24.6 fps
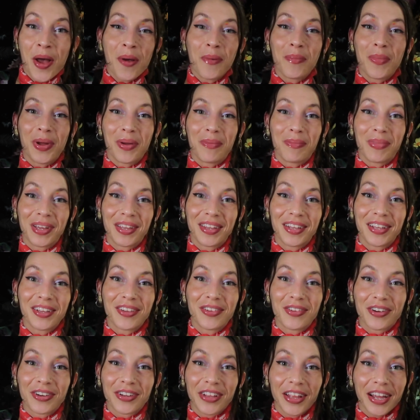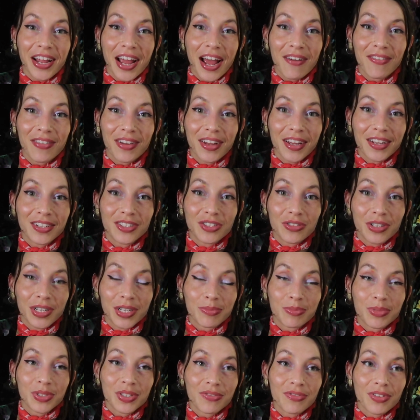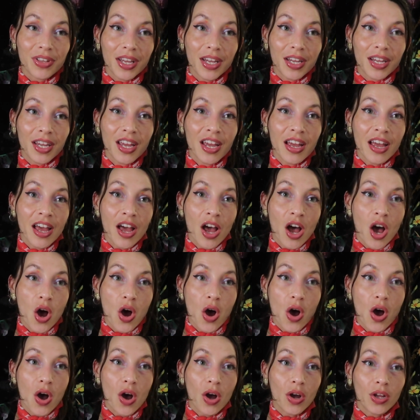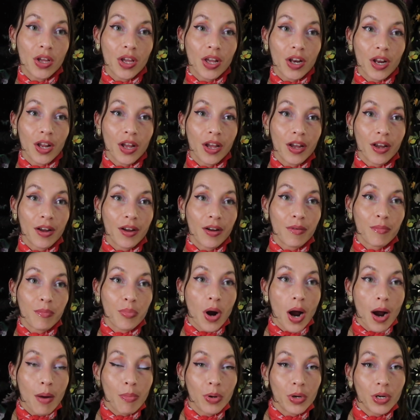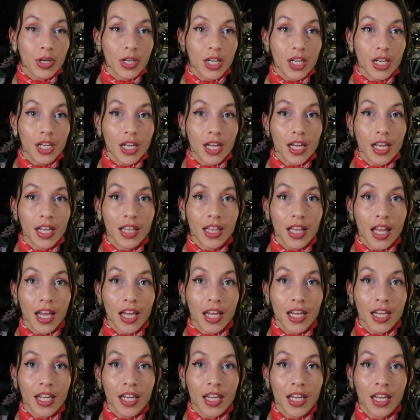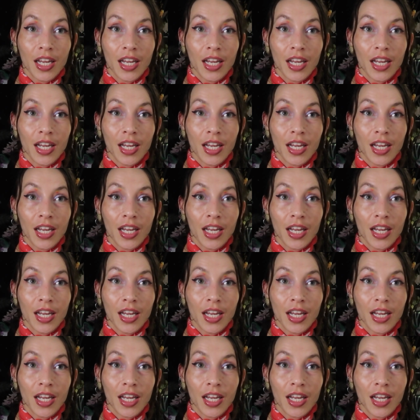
Maybe you're, like, having dreams of, like, getting property and like